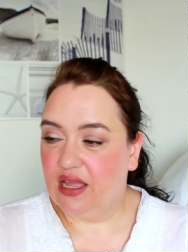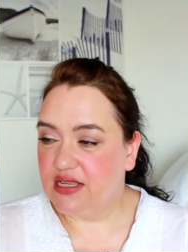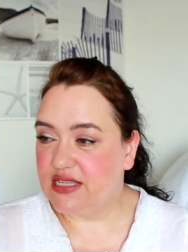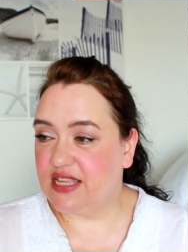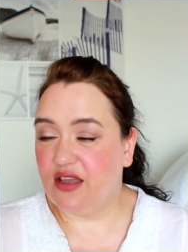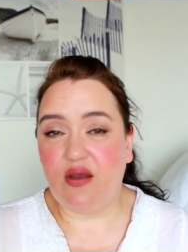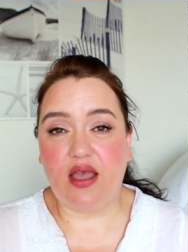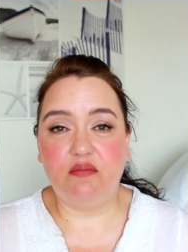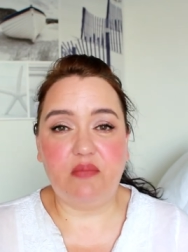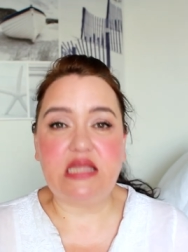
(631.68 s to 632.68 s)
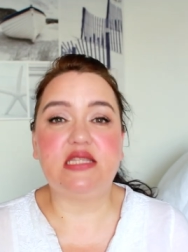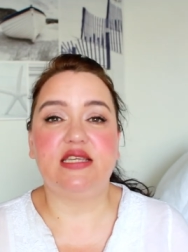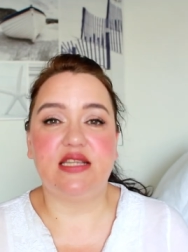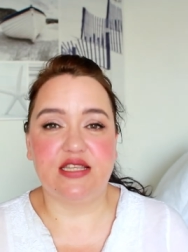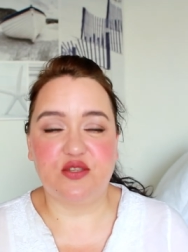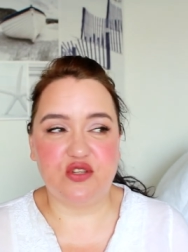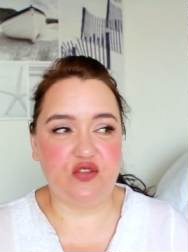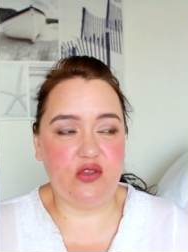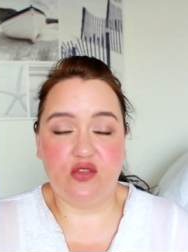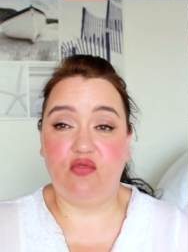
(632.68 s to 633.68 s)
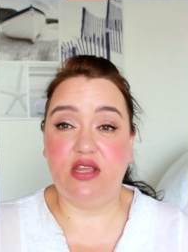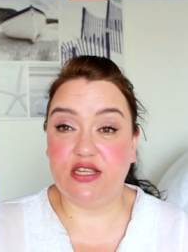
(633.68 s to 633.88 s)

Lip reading: So I'm Bettyless, which feels really